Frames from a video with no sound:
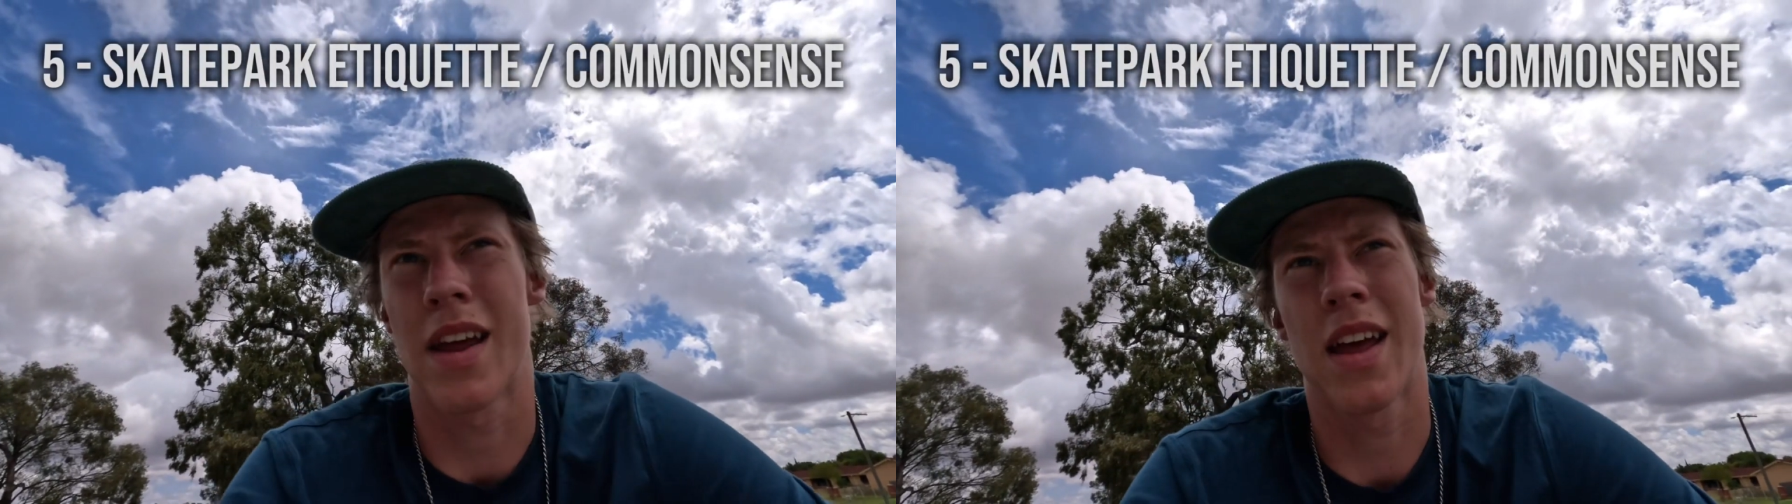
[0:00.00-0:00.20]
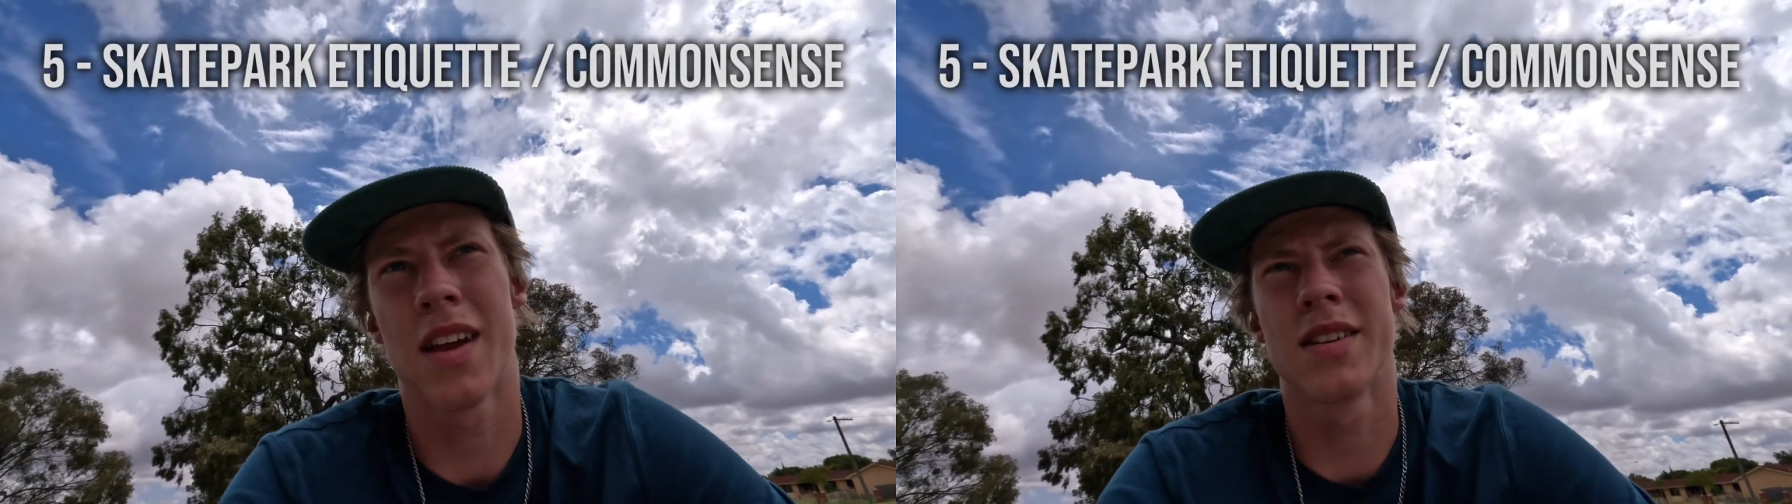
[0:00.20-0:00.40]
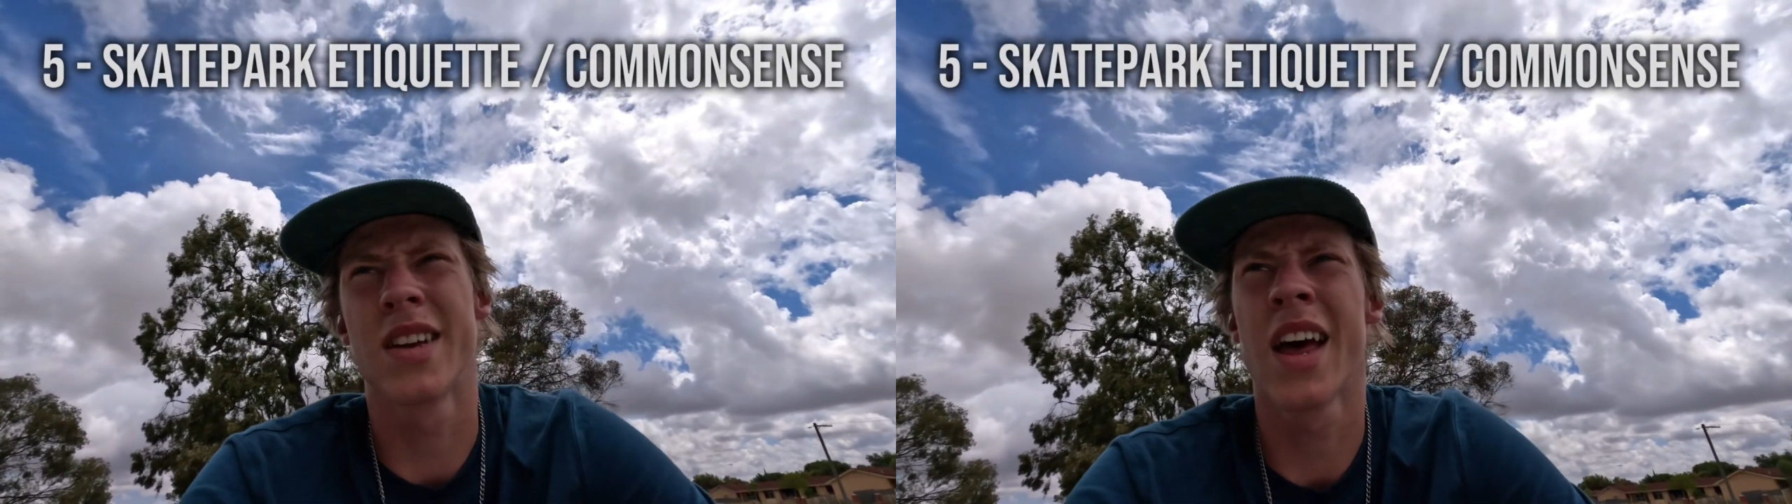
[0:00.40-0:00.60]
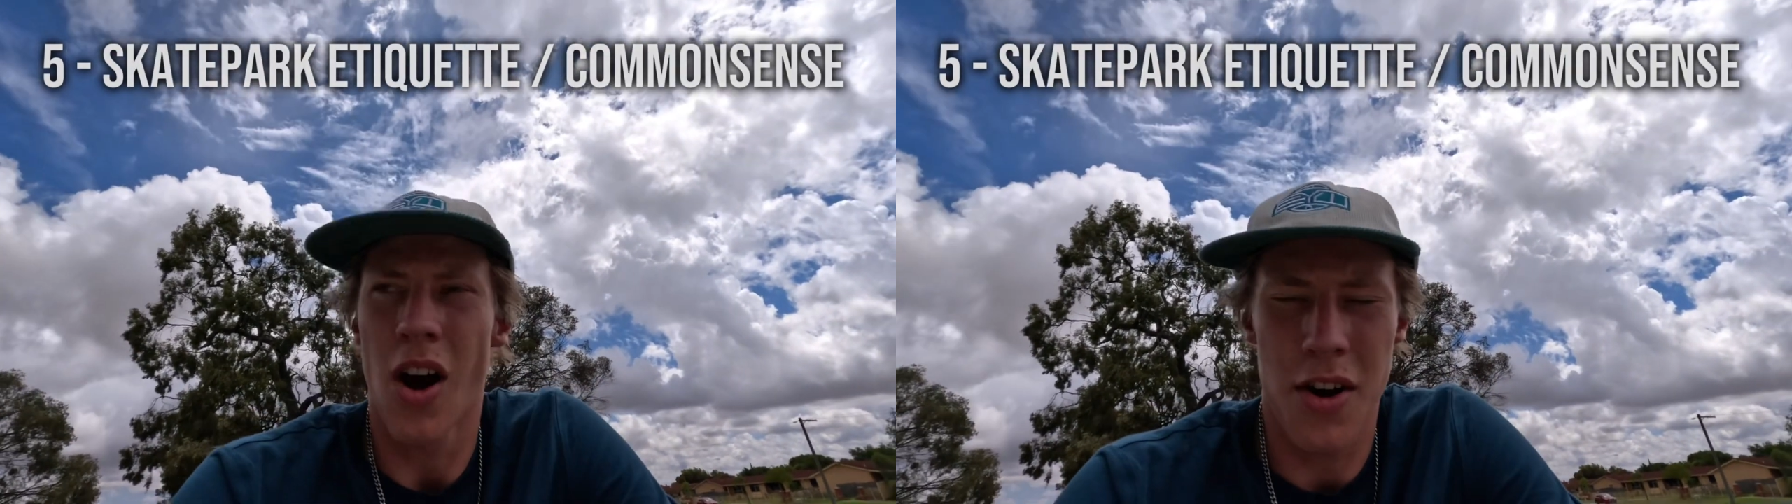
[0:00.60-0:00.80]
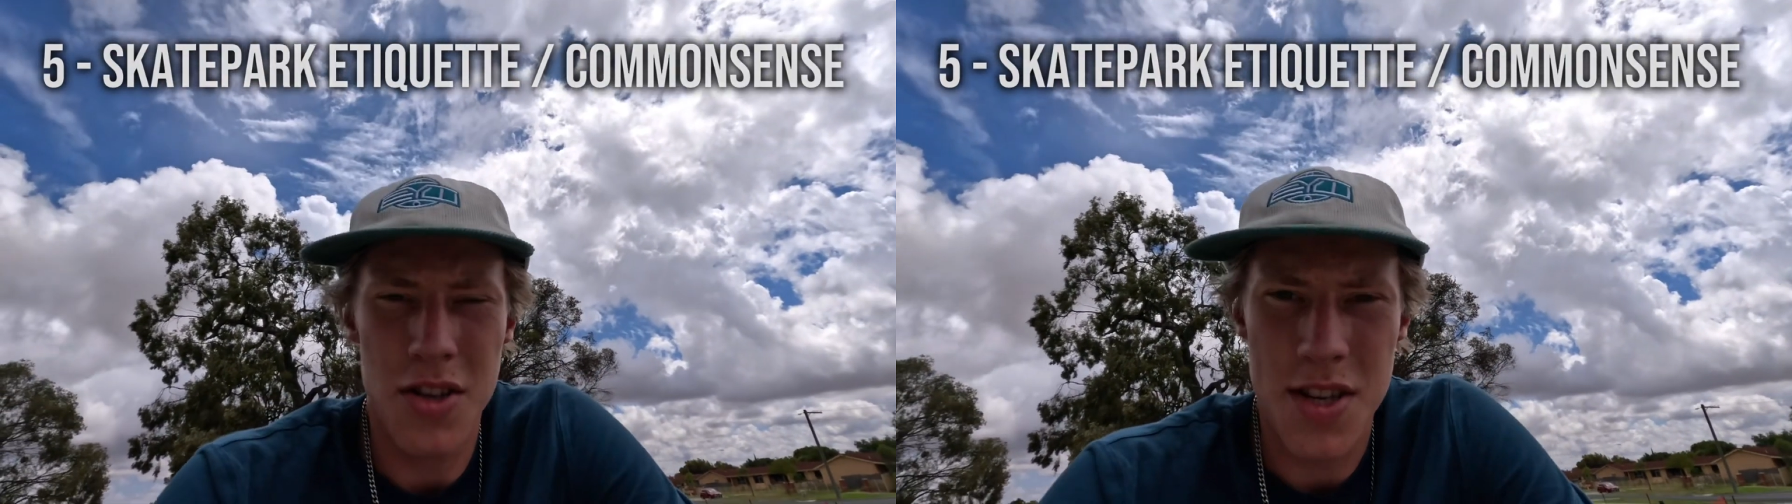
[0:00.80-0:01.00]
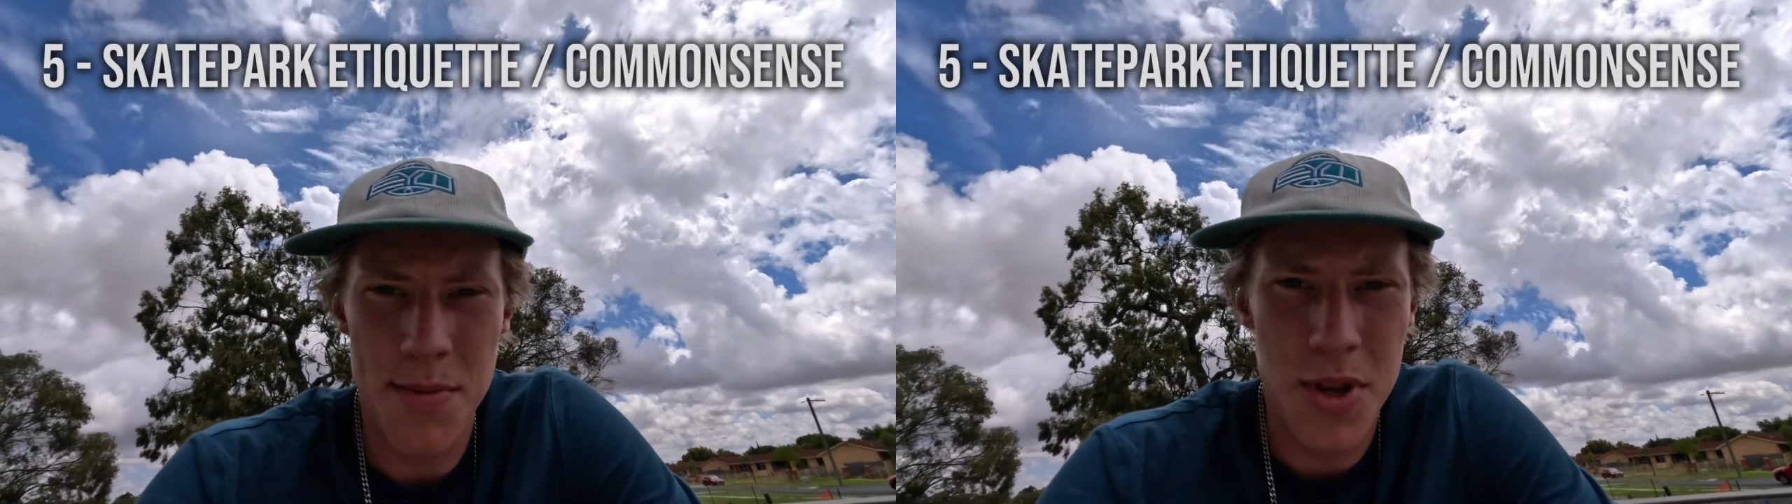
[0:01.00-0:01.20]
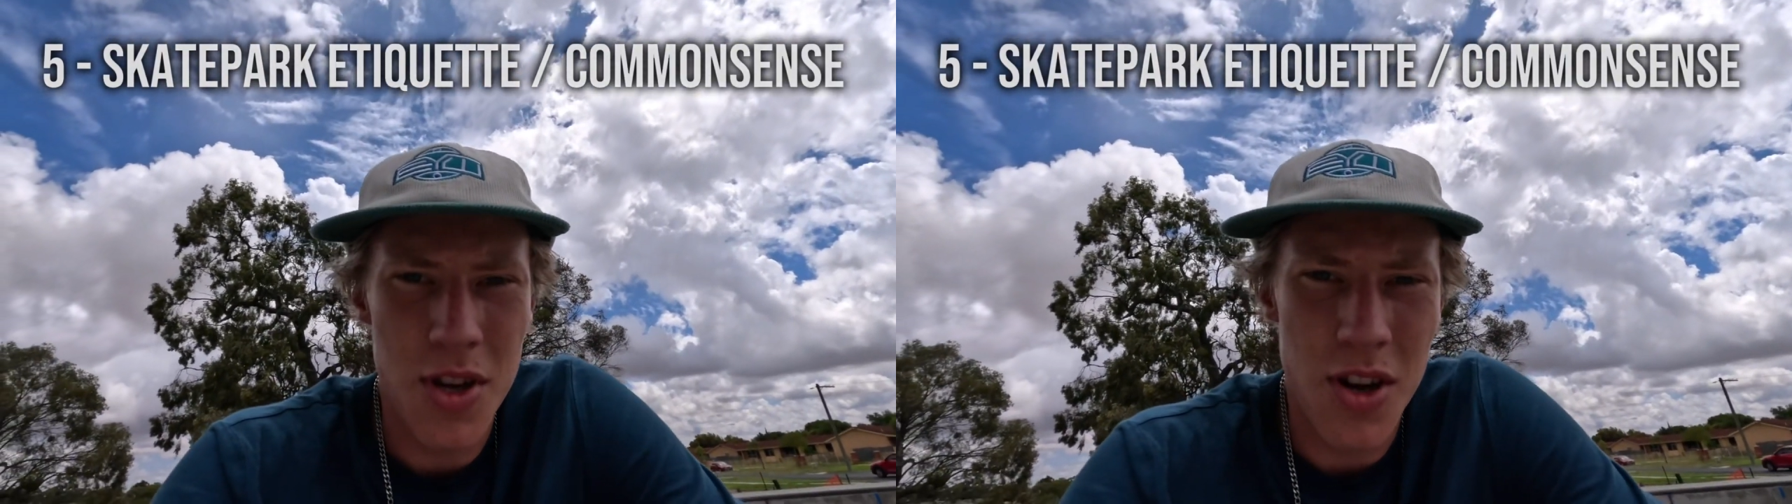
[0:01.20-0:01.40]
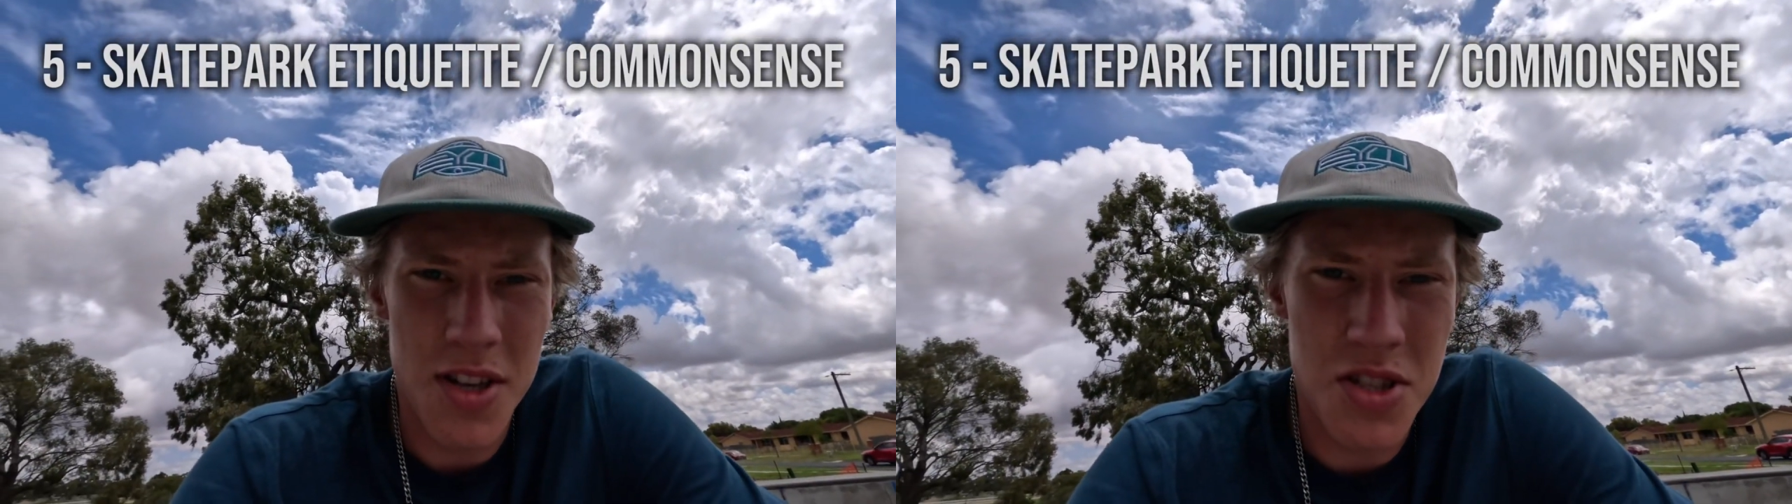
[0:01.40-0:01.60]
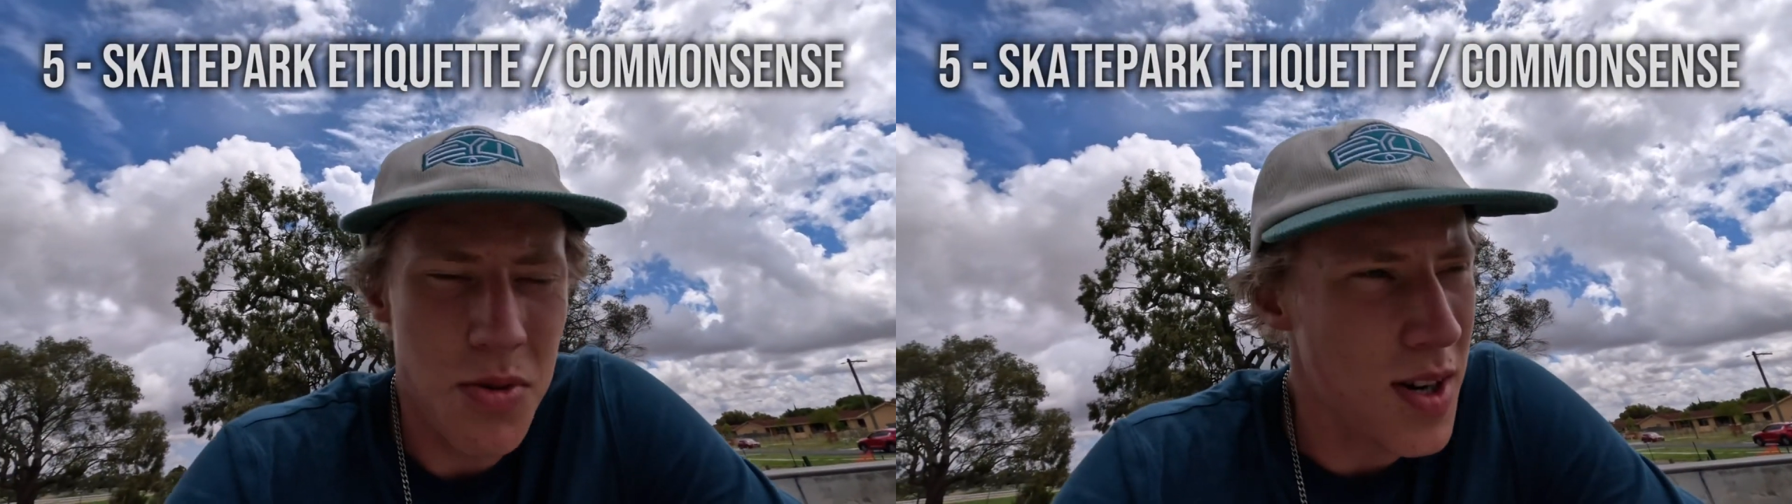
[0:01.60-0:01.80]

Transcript: And I know some of you guys do